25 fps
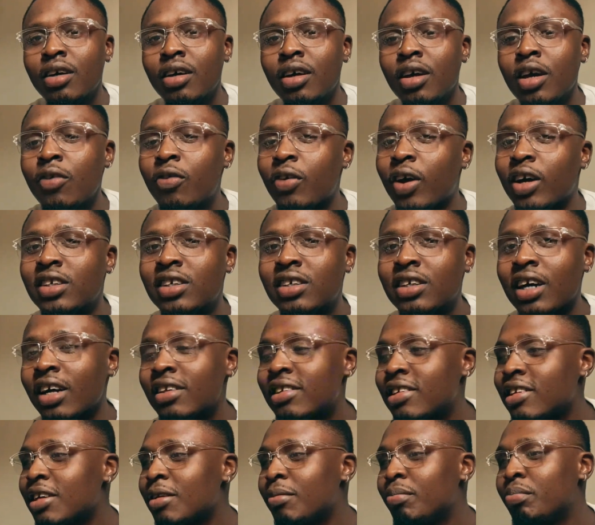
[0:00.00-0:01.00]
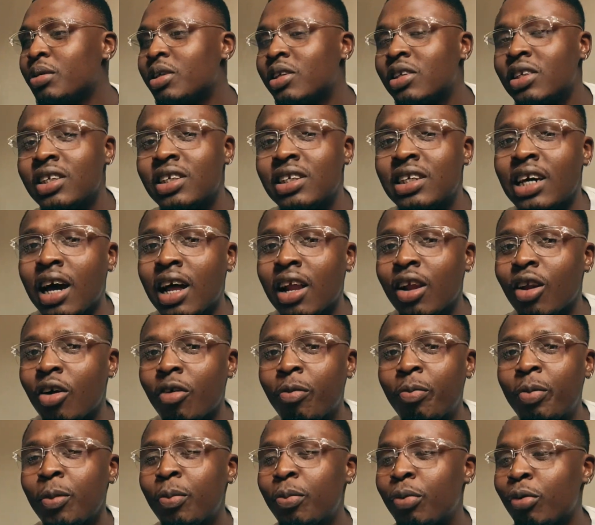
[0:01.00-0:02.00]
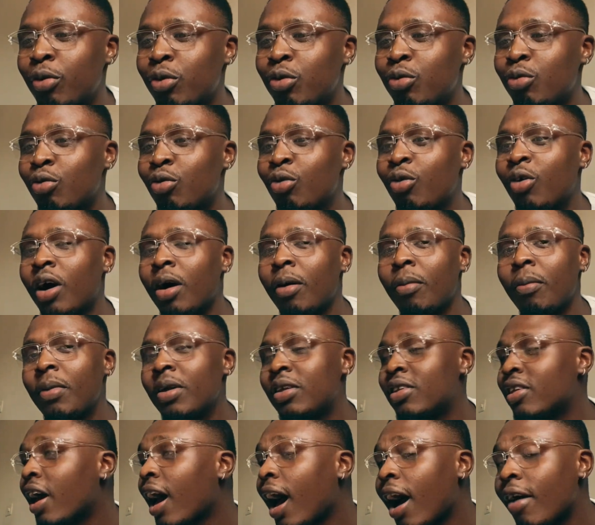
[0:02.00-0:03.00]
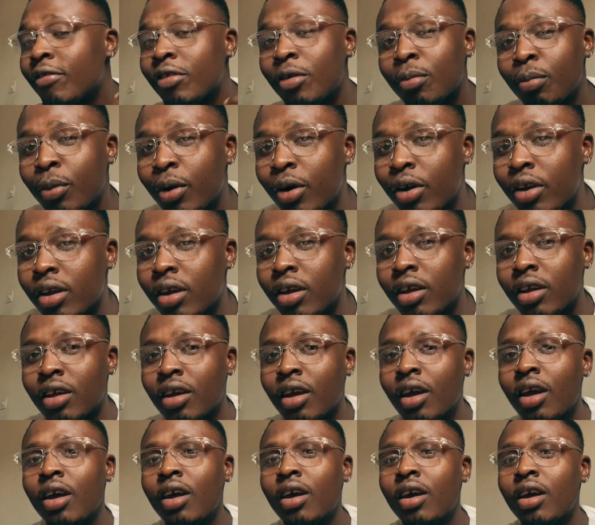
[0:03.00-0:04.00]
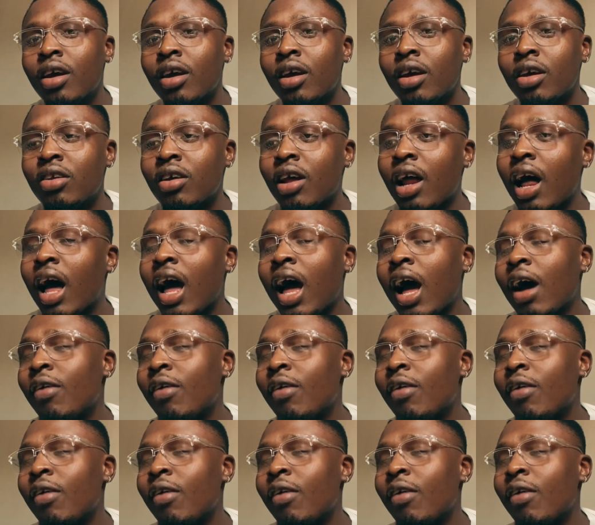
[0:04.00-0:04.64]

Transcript: If you are starting a business, there are a lot of people you go and meet, they have the money. I